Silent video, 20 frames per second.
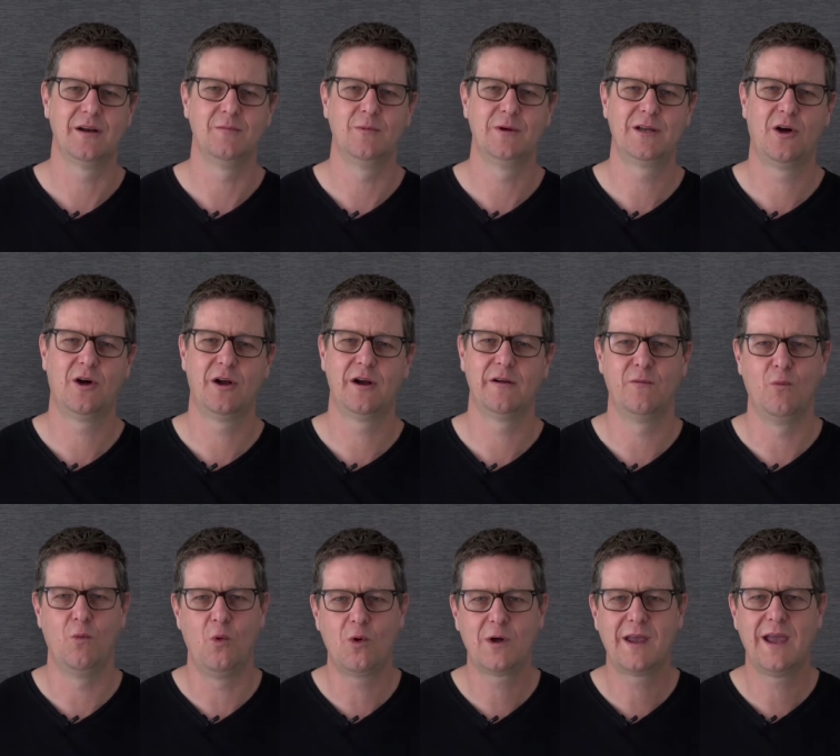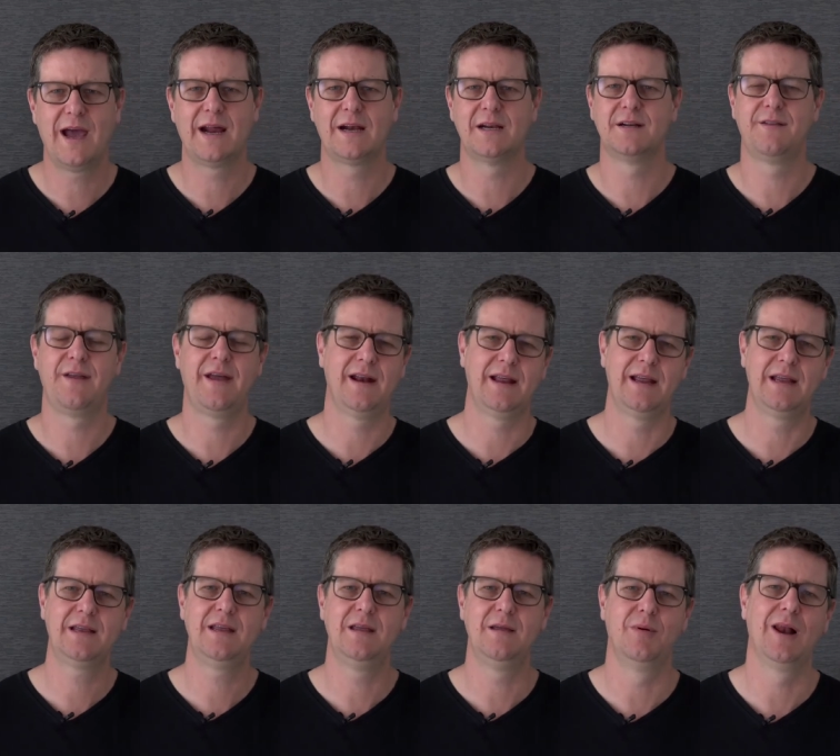And we kind of walk out into that
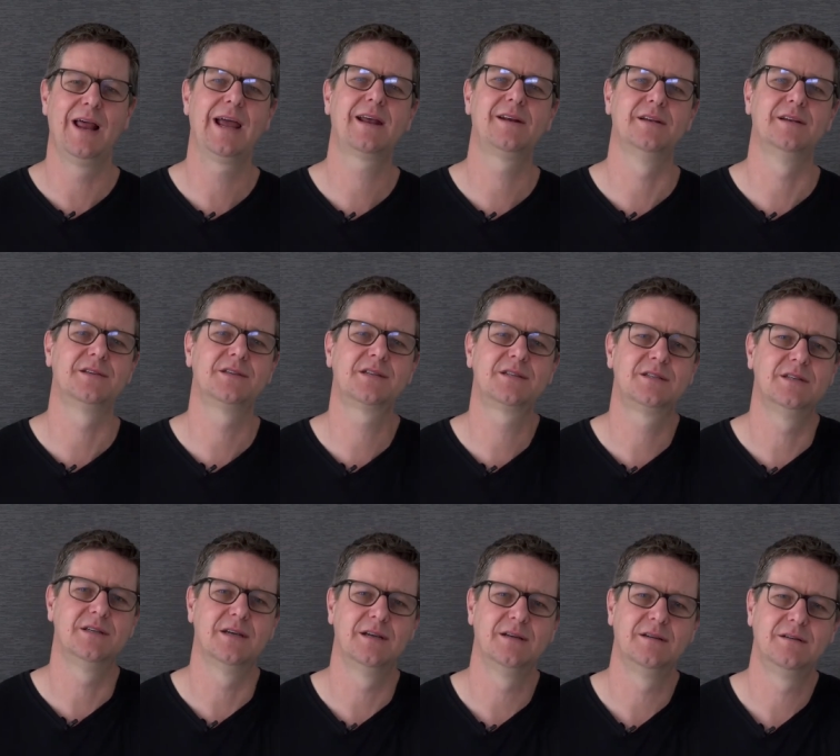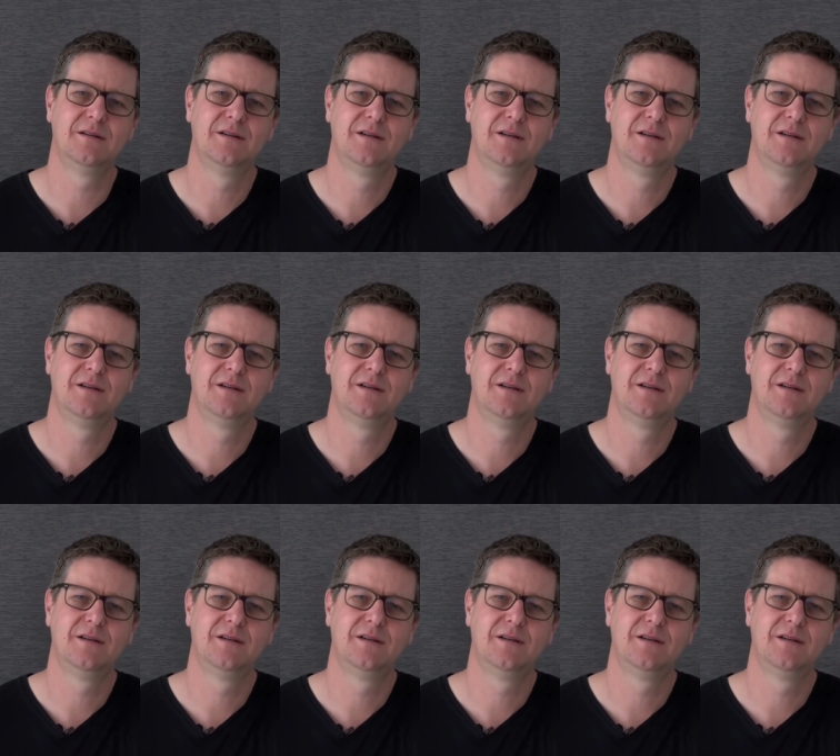inky blackness to